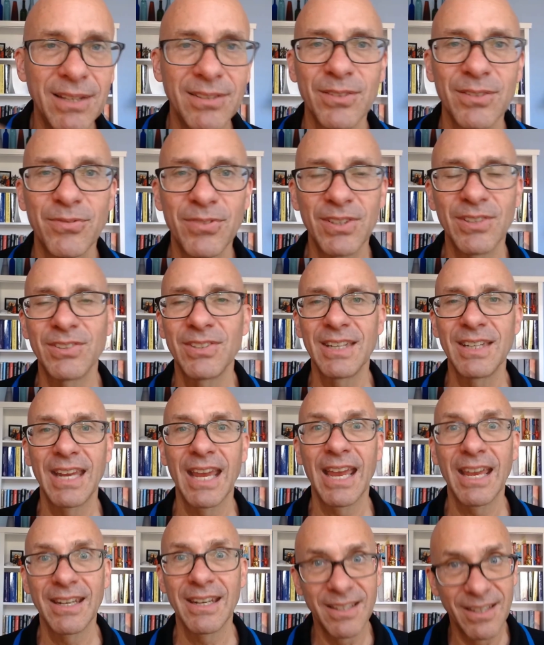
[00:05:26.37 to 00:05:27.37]

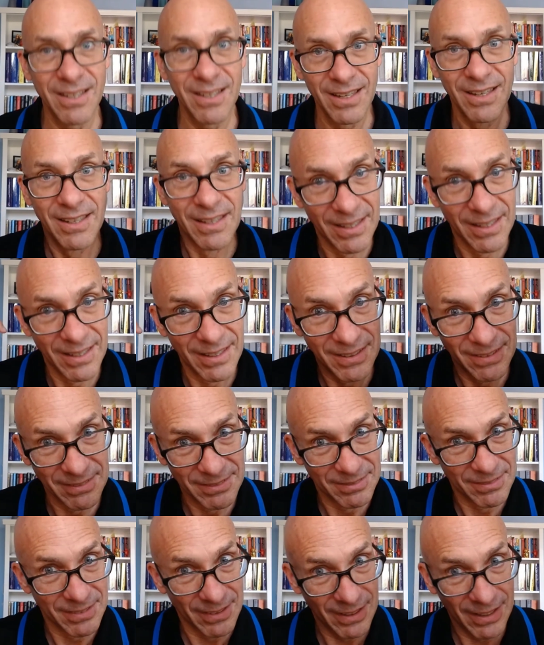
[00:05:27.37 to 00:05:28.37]
sophisticated,
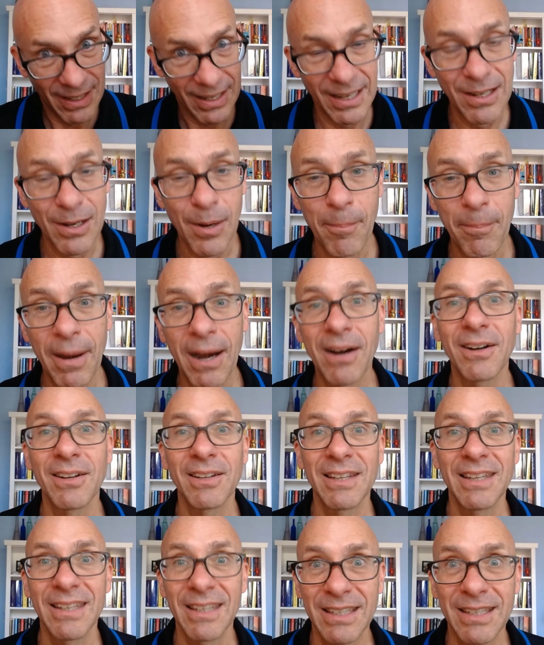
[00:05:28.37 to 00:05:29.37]
and
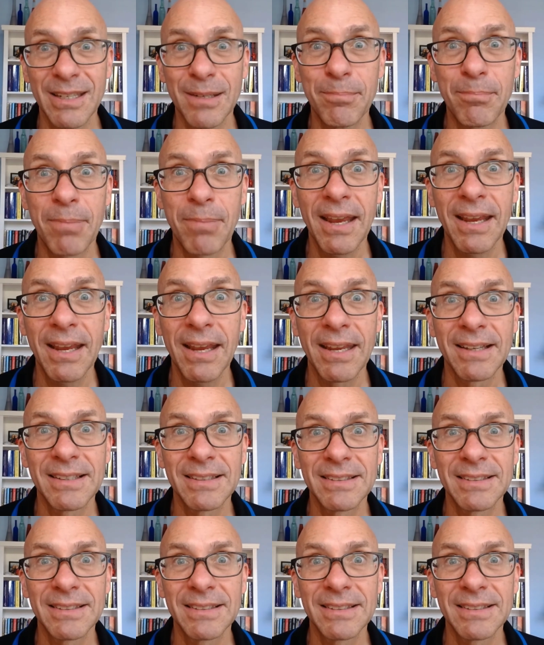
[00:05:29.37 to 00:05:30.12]
apparently it can pay.